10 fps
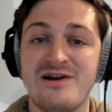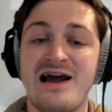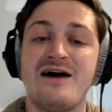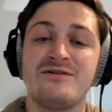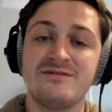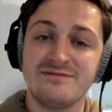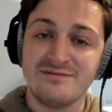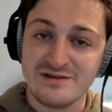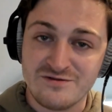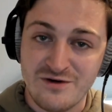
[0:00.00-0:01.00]
now.
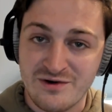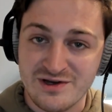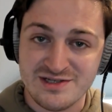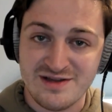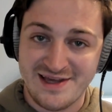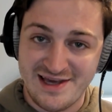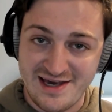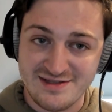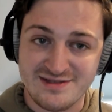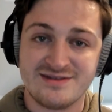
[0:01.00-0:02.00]
Let's focus on the
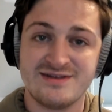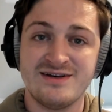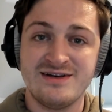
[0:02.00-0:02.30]
kids.